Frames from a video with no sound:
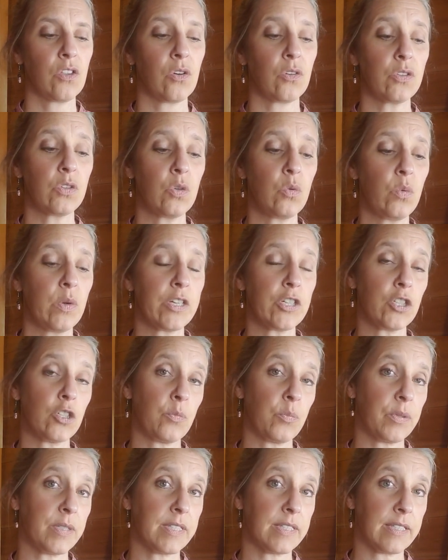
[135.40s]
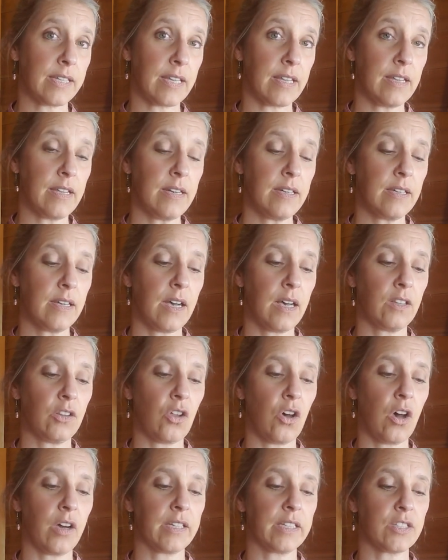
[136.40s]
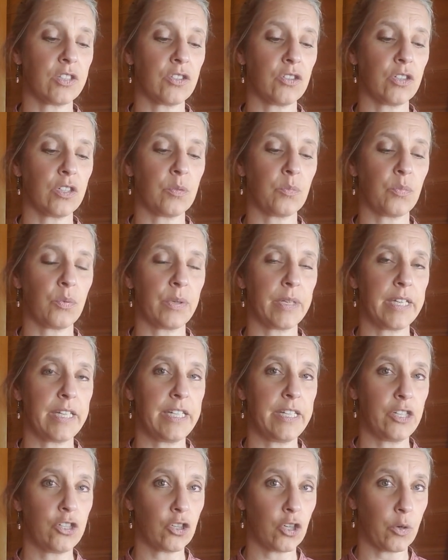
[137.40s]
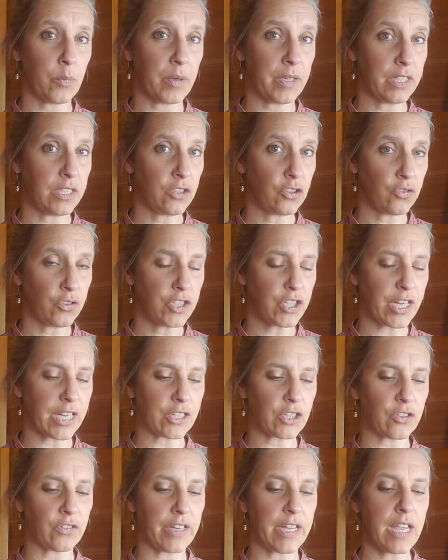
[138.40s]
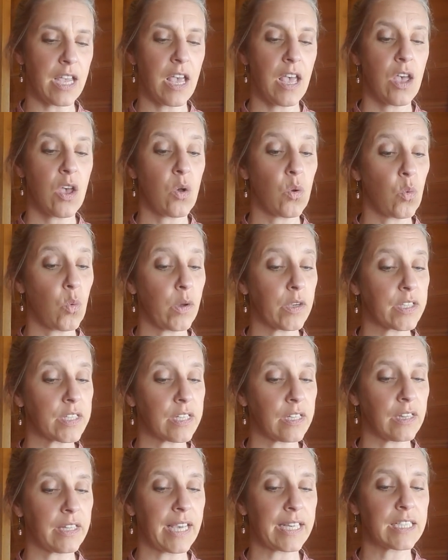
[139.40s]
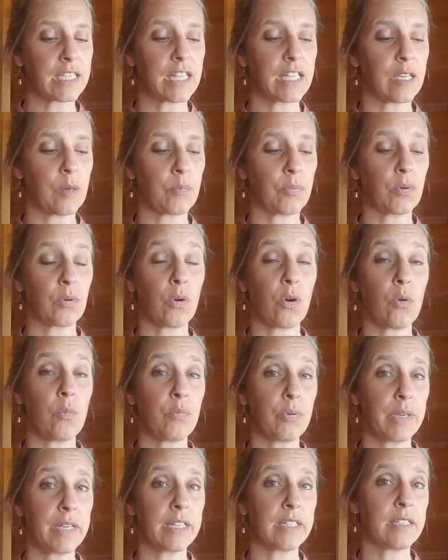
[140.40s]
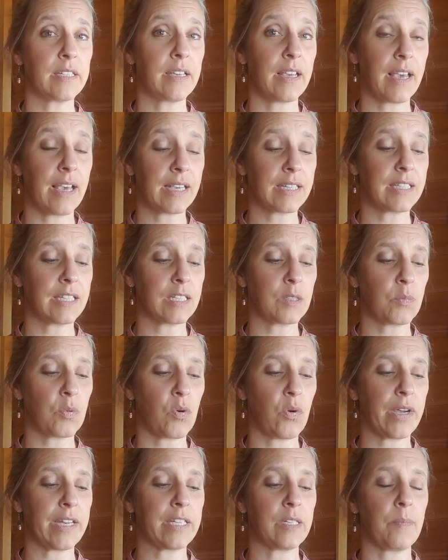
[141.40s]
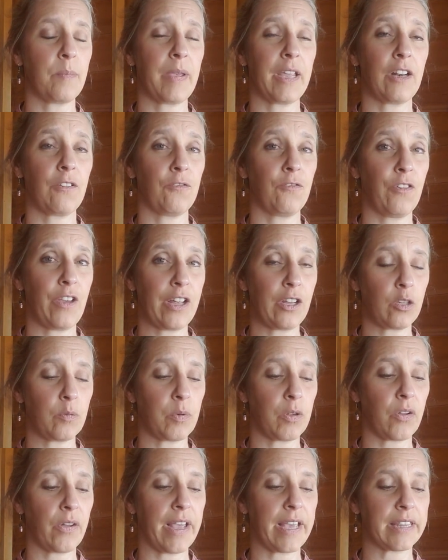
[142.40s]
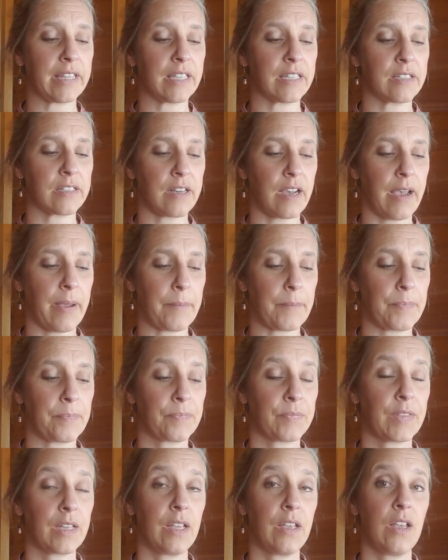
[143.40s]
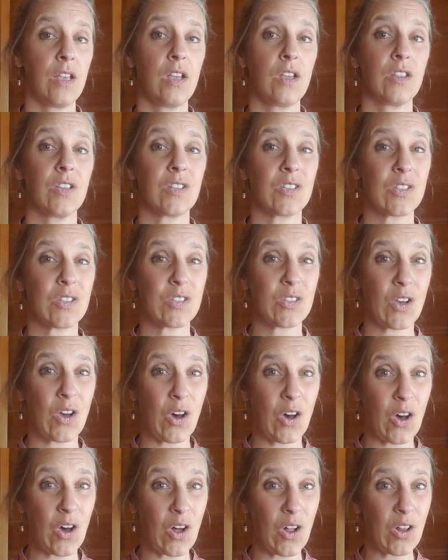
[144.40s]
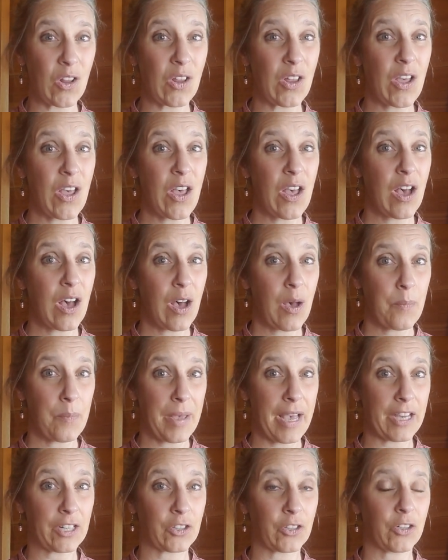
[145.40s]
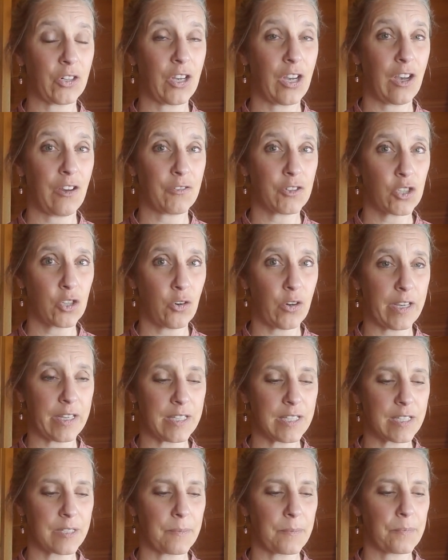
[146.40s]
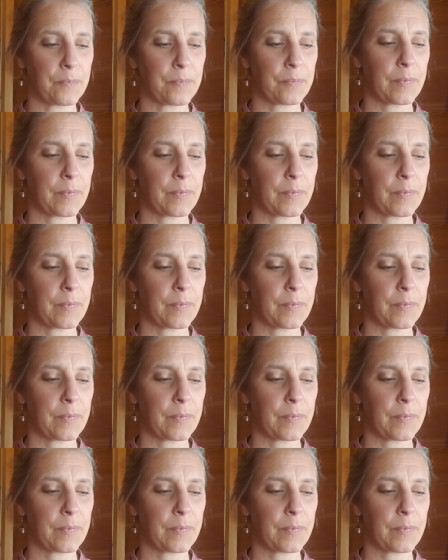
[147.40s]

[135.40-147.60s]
Those who wish to proceed along a certain predetermined trajectory will select the appropriate exit point made available at this time. This is all a matter of choice.